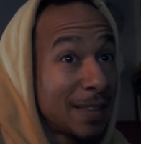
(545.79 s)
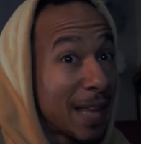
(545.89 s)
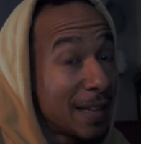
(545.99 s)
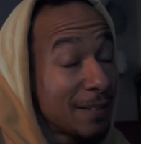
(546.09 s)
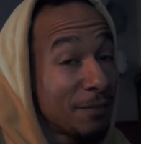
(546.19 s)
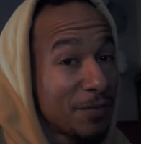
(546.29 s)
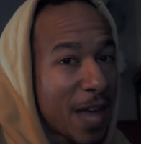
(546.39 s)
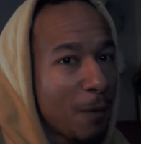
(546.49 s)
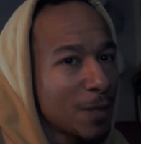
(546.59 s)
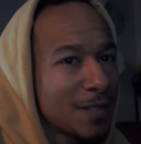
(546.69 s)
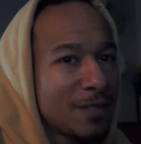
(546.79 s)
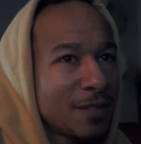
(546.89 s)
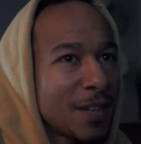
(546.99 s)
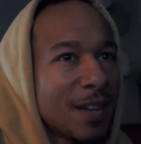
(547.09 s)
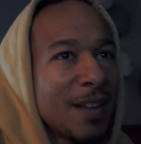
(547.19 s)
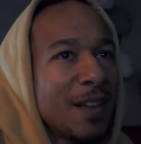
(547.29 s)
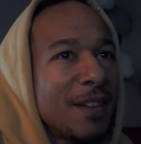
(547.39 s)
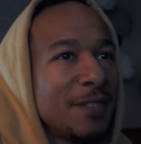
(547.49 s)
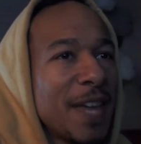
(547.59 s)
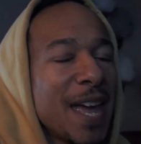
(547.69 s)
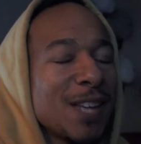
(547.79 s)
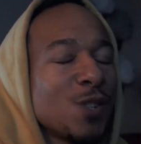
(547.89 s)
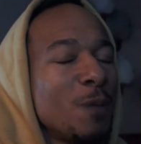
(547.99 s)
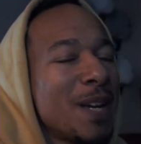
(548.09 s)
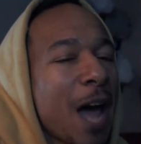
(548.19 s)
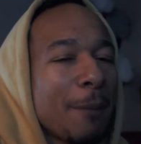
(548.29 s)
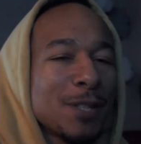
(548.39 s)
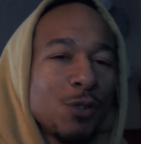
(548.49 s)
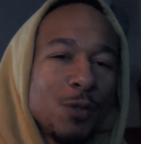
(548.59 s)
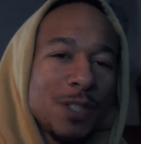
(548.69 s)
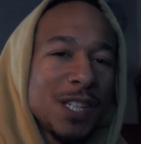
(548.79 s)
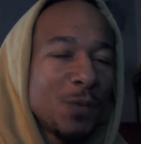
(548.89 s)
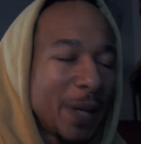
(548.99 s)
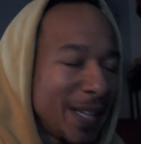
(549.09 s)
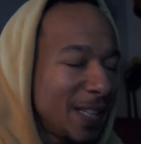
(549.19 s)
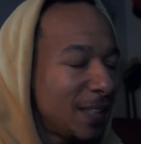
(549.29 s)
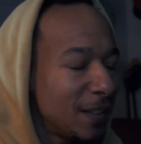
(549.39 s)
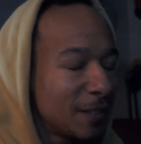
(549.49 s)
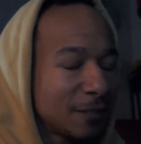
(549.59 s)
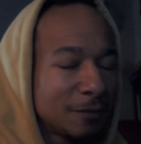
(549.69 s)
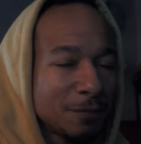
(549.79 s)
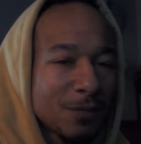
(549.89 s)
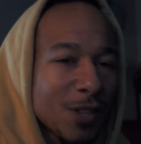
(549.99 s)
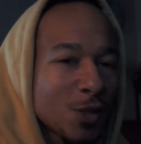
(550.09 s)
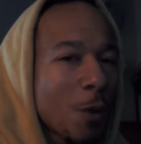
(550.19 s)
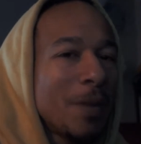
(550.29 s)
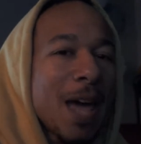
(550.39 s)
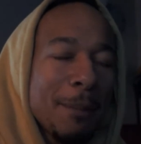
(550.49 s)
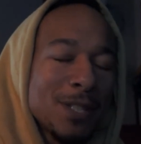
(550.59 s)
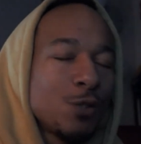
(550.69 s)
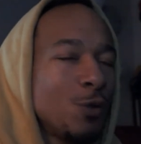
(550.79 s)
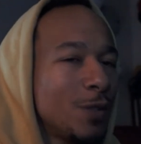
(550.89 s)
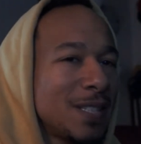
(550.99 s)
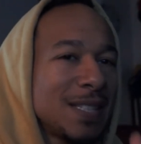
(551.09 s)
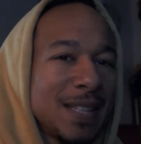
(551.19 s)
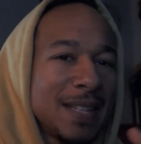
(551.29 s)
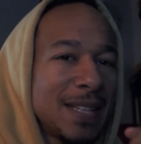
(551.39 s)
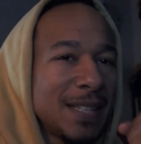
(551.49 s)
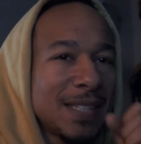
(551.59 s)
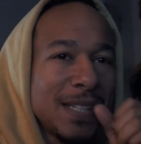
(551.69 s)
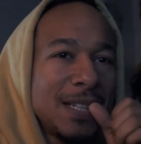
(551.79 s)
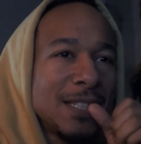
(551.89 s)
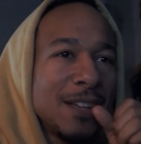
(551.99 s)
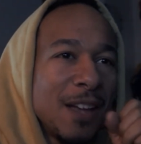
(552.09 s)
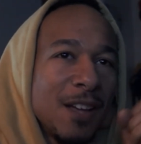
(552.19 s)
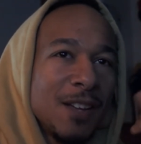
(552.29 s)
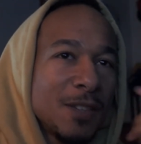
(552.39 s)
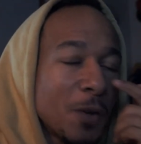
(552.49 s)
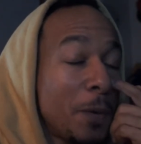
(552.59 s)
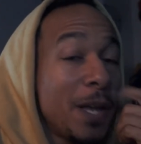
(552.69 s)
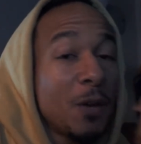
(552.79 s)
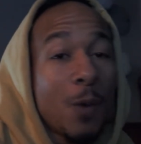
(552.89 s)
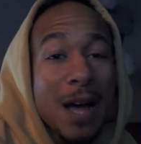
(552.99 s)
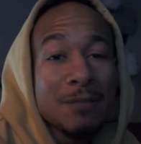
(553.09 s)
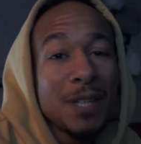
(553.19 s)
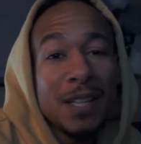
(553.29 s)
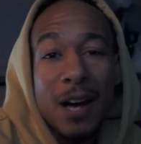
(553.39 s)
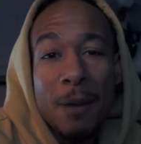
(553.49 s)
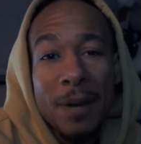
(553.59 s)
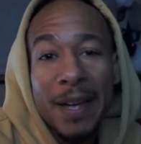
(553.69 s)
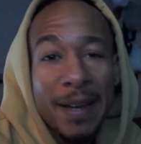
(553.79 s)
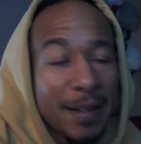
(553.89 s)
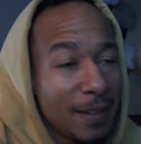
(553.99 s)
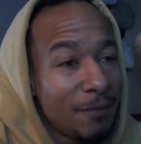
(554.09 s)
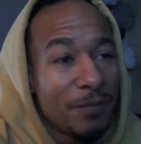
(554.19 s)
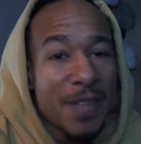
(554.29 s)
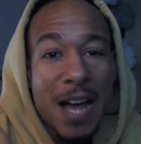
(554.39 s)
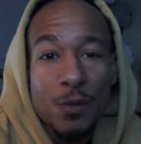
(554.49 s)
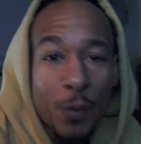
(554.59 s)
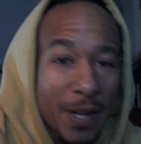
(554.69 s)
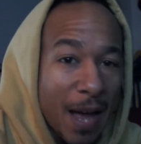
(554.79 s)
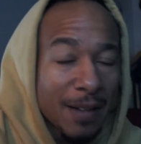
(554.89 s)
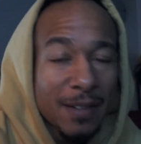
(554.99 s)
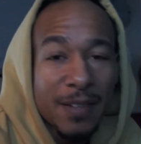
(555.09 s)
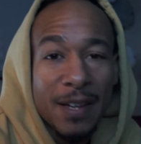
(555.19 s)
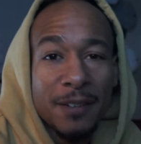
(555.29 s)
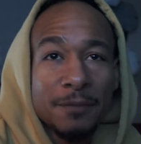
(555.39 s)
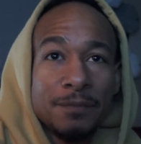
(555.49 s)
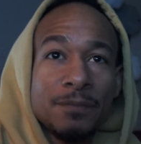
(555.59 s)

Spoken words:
Like, they had so many opportunities with Negan. So many opportunities, and they didn't seize it. So Negan winds up getting the upper hand. He knocks Rick out of the thing.